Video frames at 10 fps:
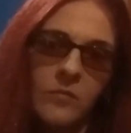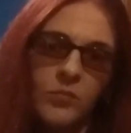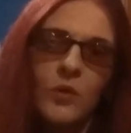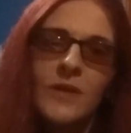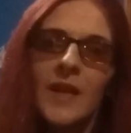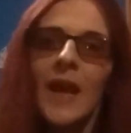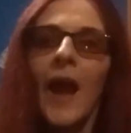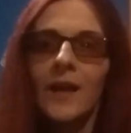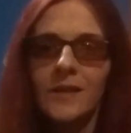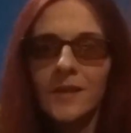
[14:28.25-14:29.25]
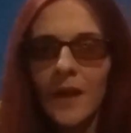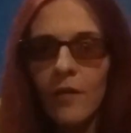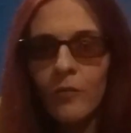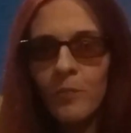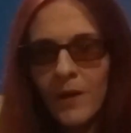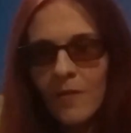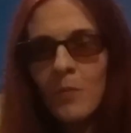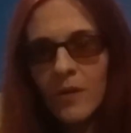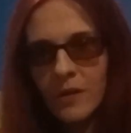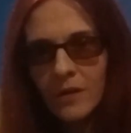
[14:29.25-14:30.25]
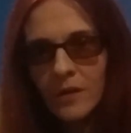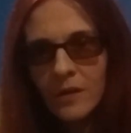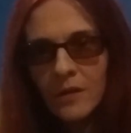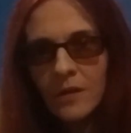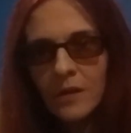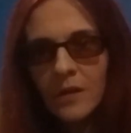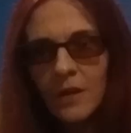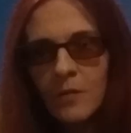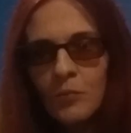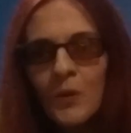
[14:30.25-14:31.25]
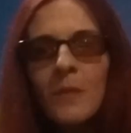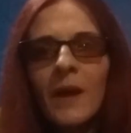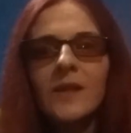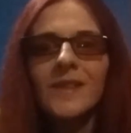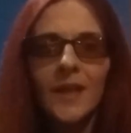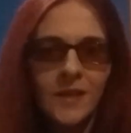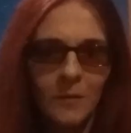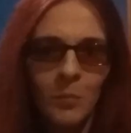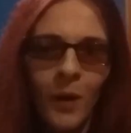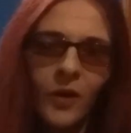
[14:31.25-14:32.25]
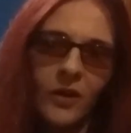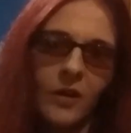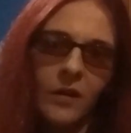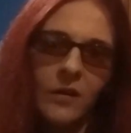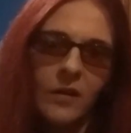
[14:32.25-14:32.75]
Brutally hacked to death by his mother. Premeditated murder.